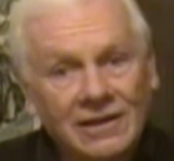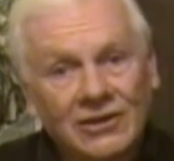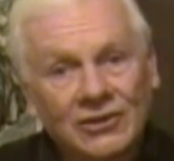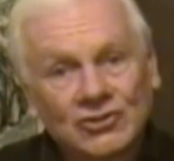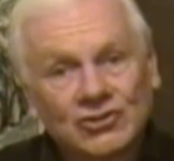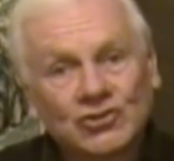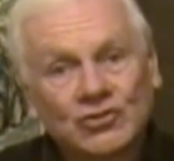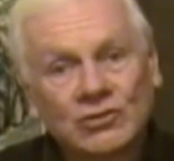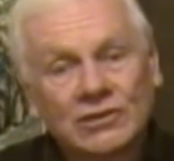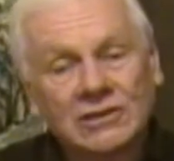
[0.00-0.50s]

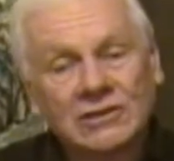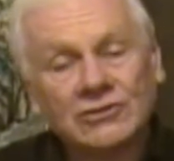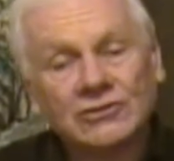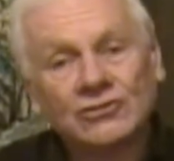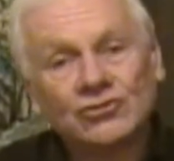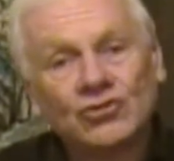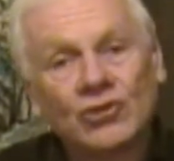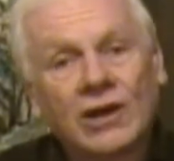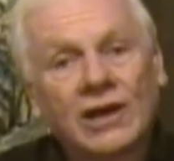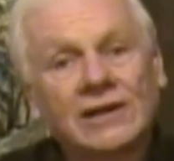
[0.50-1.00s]
history and
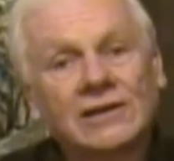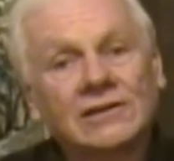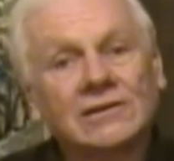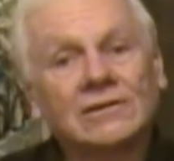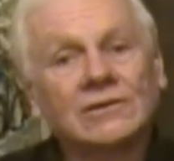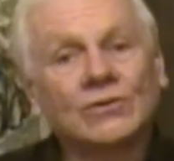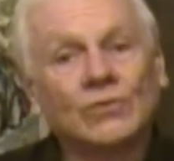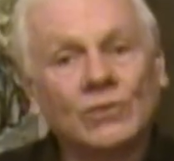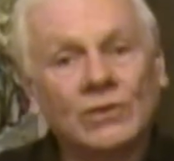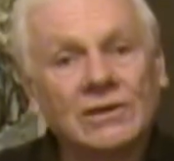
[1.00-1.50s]
you try to
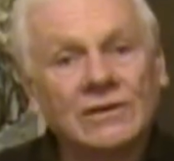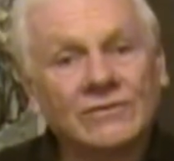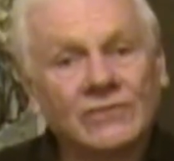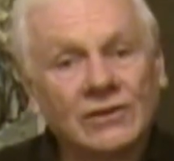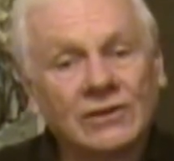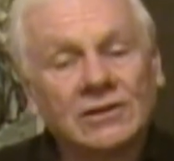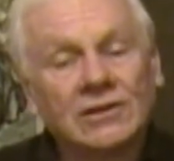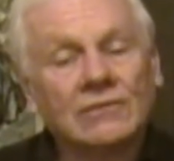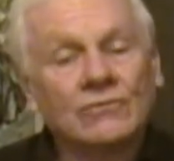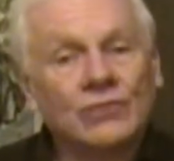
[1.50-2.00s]

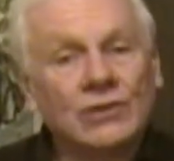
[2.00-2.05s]
unweave it,